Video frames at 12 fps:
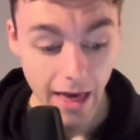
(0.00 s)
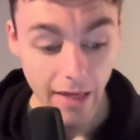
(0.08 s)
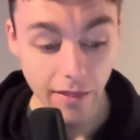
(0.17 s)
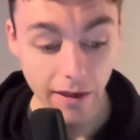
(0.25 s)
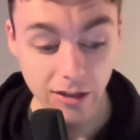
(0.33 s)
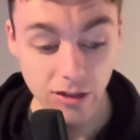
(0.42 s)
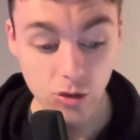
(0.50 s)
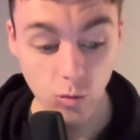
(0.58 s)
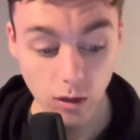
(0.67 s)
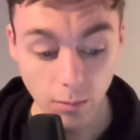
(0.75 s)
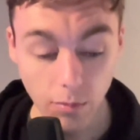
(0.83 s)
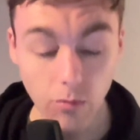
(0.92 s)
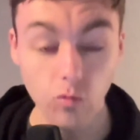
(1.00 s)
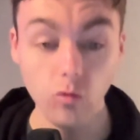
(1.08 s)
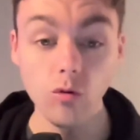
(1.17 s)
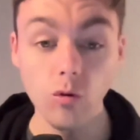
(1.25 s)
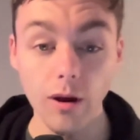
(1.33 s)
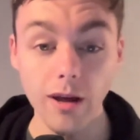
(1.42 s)
They sweep
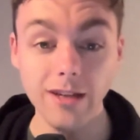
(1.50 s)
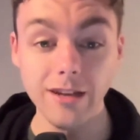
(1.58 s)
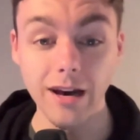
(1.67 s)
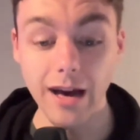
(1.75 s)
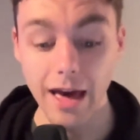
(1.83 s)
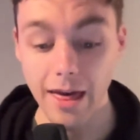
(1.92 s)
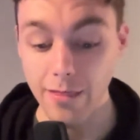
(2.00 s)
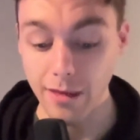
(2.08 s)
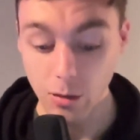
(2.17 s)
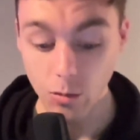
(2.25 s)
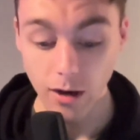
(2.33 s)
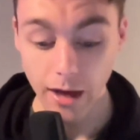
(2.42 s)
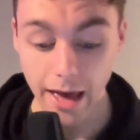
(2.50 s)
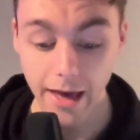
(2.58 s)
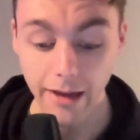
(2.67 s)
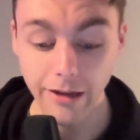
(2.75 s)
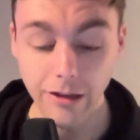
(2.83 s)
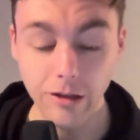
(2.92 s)
Rouyn-Noranda and they will
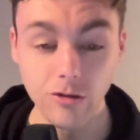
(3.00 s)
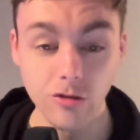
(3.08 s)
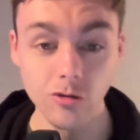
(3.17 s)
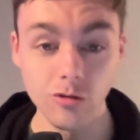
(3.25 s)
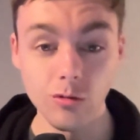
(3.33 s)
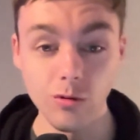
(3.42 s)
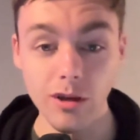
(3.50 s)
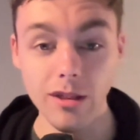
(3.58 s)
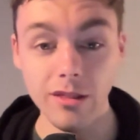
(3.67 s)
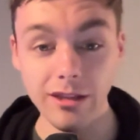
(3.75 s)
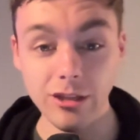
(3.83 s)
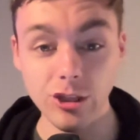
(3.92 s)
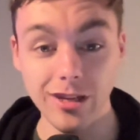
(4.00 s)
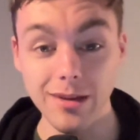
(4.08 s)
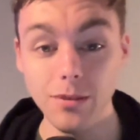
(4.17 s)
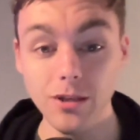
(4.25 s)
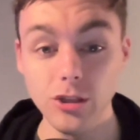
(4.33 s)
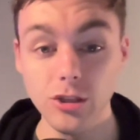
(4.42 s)
head to the
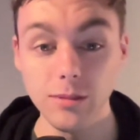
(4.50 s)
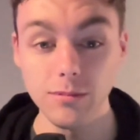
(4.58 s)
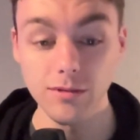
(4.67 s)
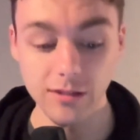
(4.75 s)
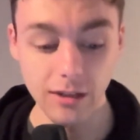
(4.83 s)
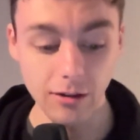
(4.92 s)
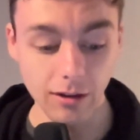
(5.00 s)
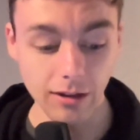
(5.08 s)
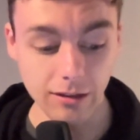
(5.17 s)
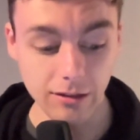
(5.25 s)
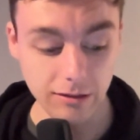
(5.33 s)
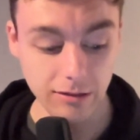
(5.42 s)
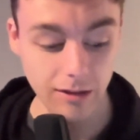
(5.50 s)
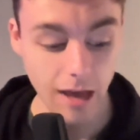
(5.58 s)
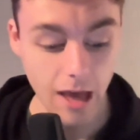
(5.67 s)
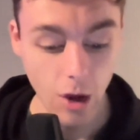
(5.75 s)
championship series